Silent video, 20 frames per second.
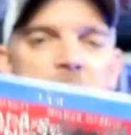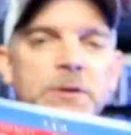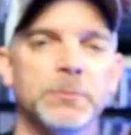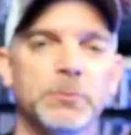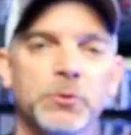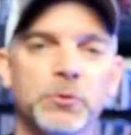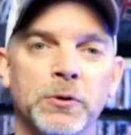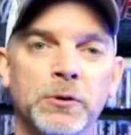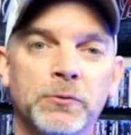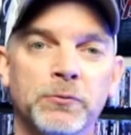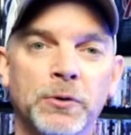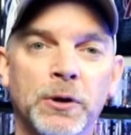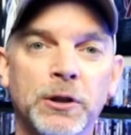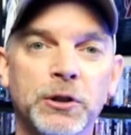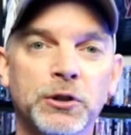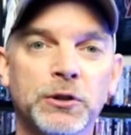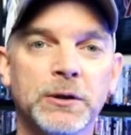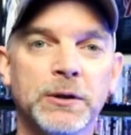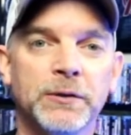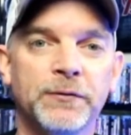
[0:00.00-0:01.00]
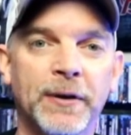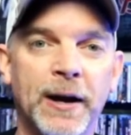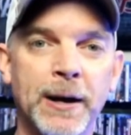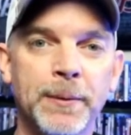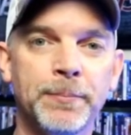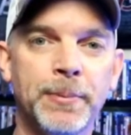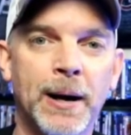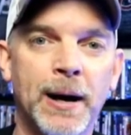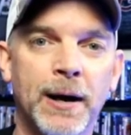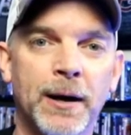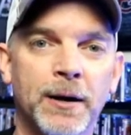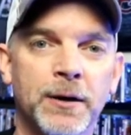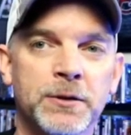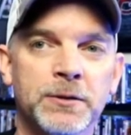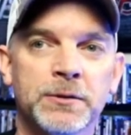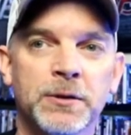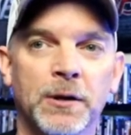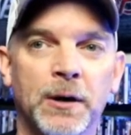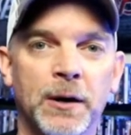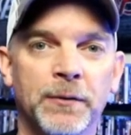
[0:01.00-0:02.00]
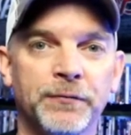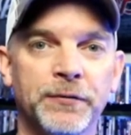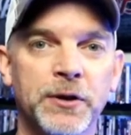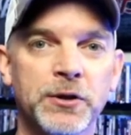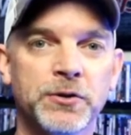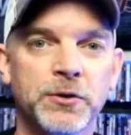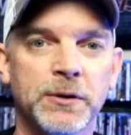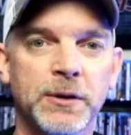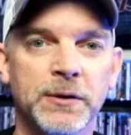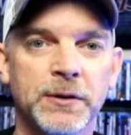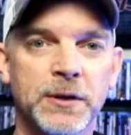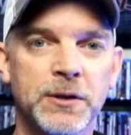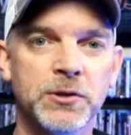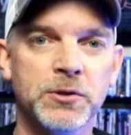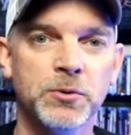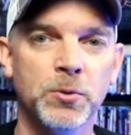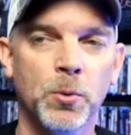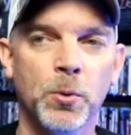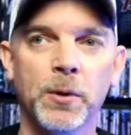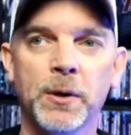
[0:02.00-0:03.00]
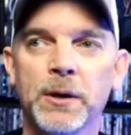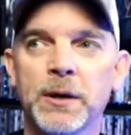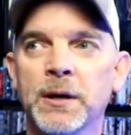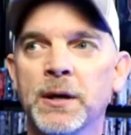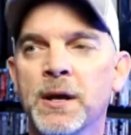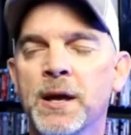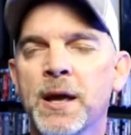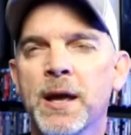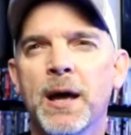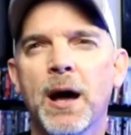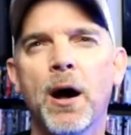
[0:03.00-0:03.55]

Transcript: Some really good vampires um, featured in this story.